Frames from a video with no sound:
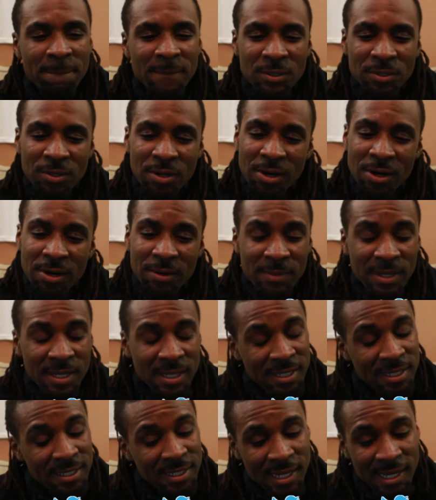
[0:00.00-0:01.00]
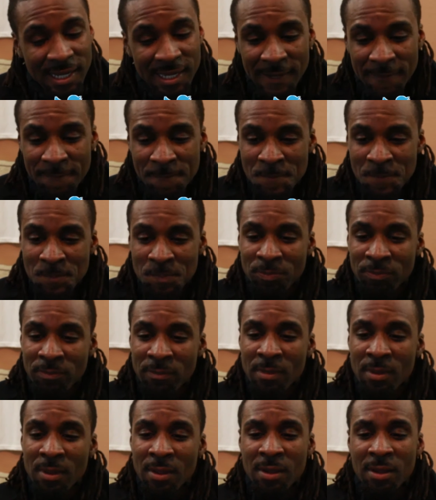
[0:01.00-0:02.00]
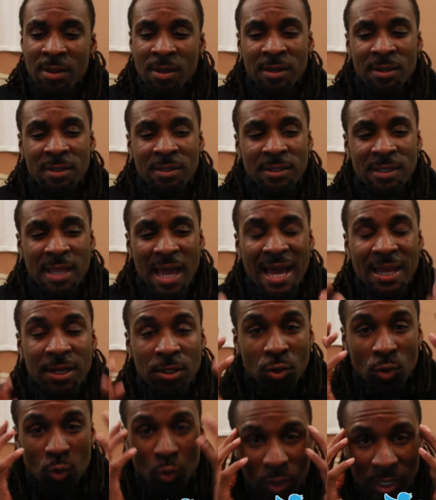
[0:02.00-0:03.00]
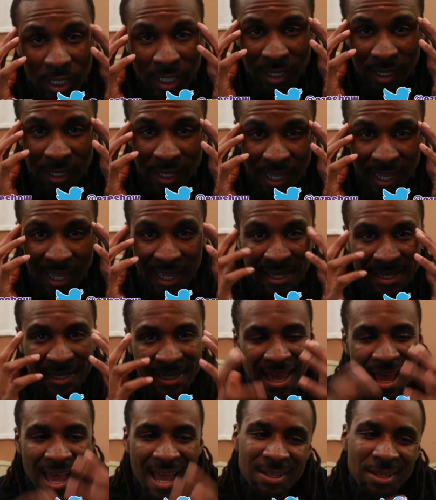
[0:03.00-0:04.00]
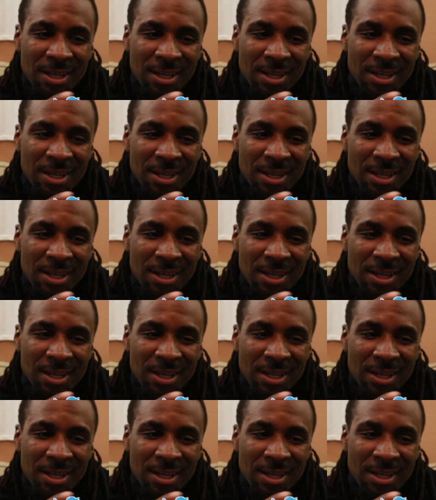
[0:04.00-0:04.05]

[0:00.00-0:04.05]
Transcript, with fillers: you know what i mean like i knew that and I,